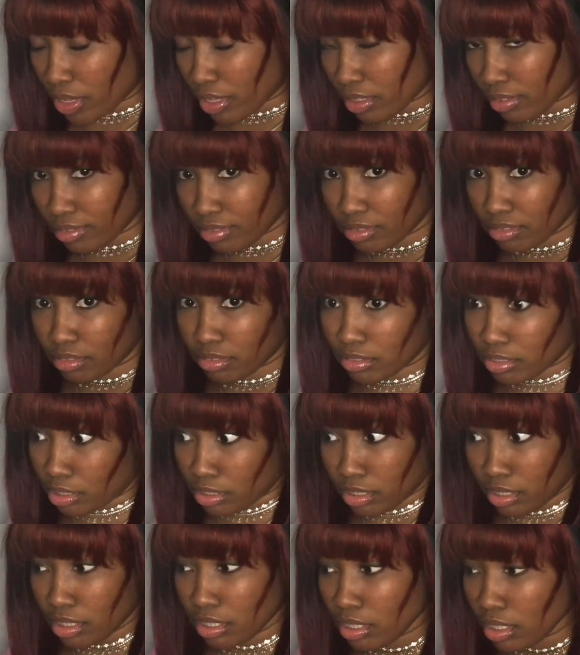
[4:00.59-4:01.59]
You
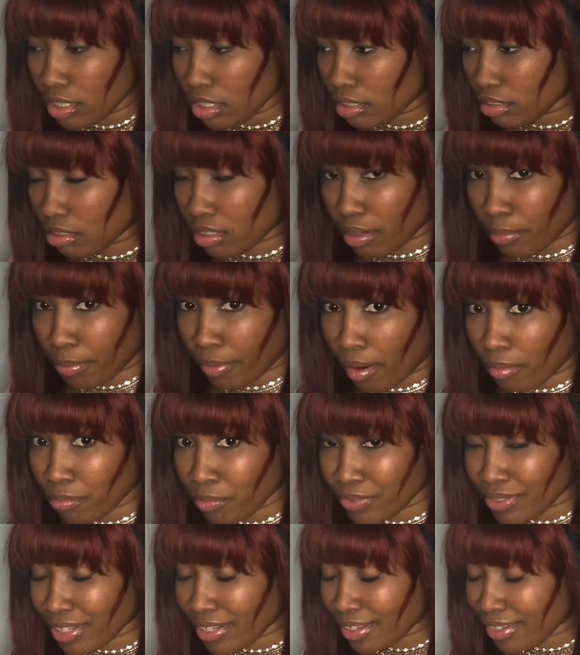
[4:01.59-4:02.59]
got a problem
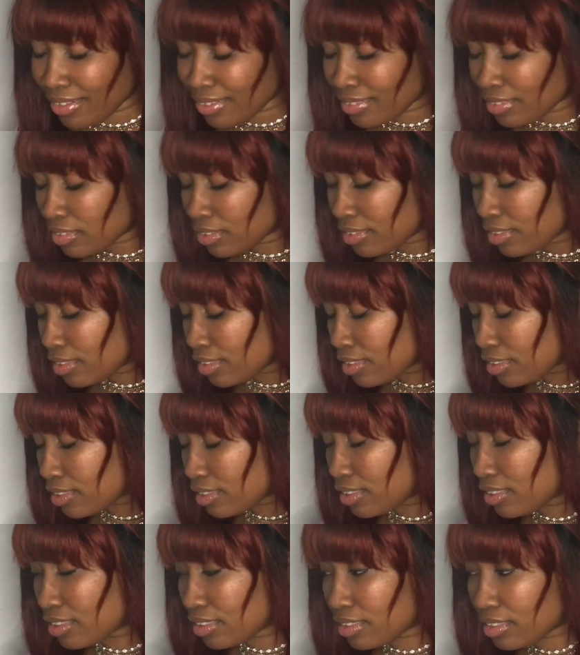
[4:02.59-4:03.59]
with that?
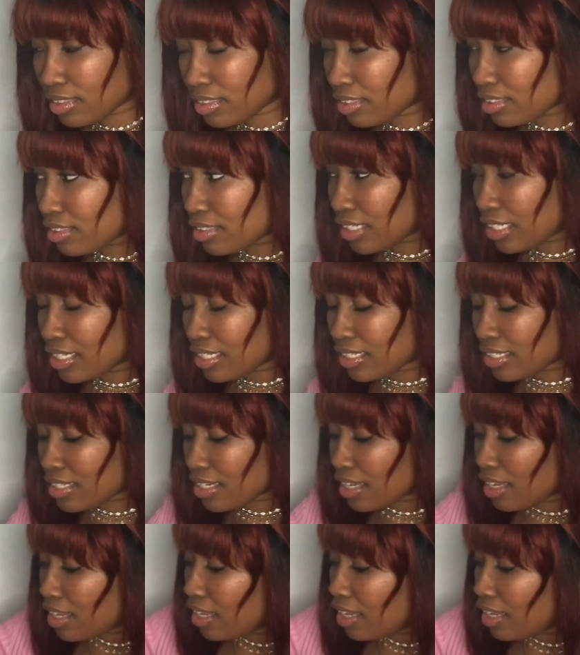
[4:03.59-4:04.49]
Jeez.